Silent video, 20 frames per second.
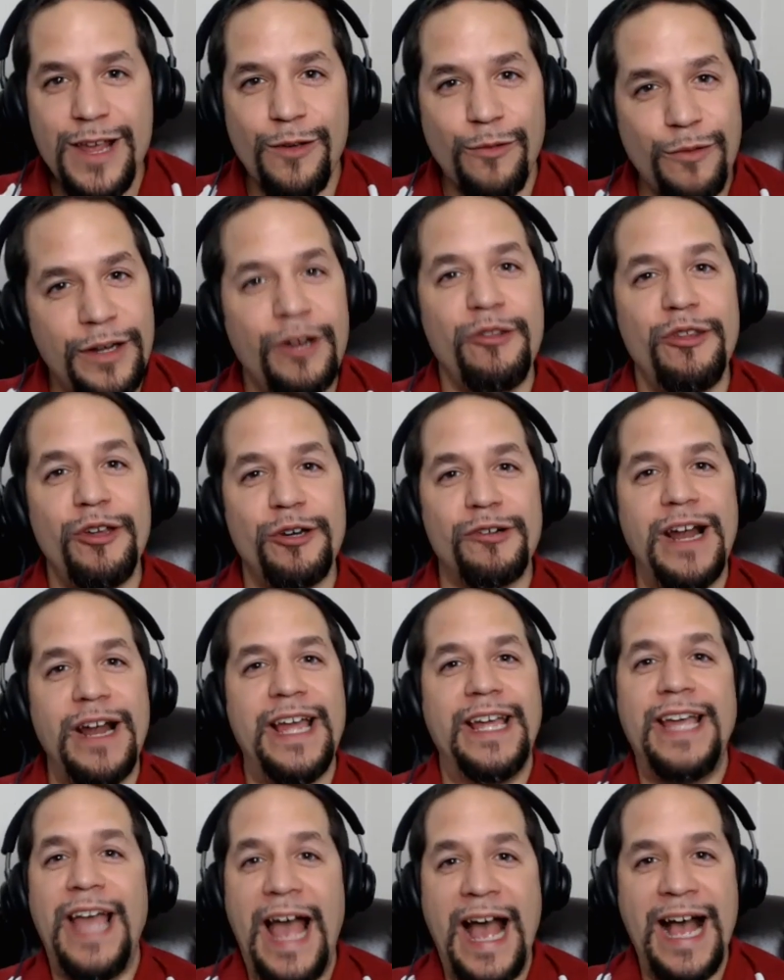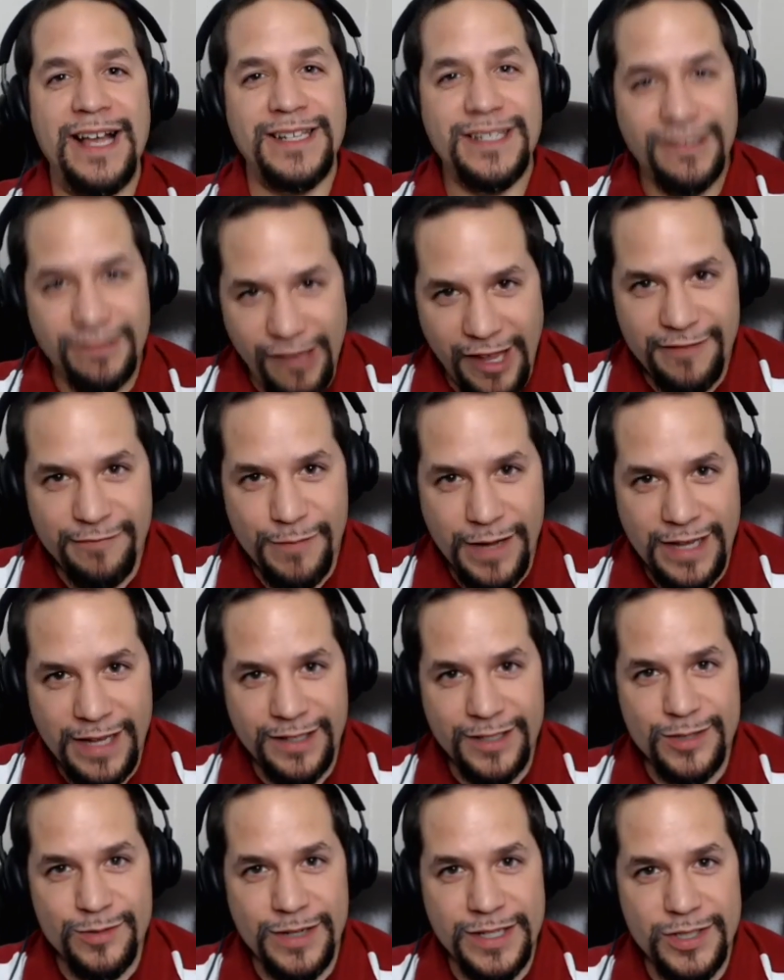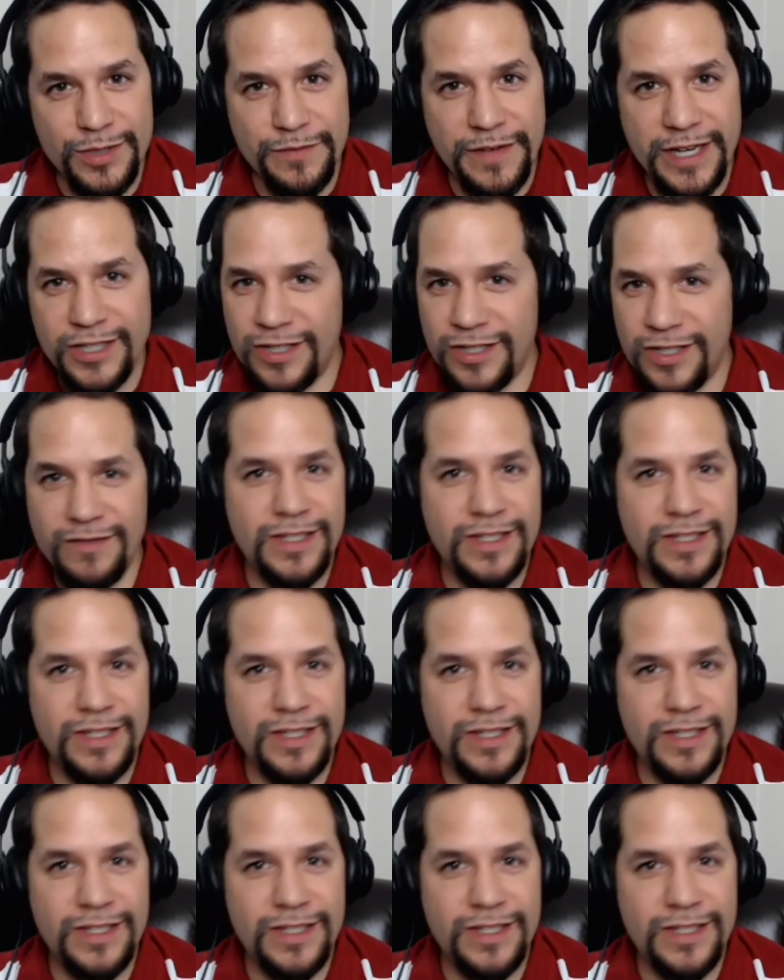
we know that Greg has a Life Miles reservation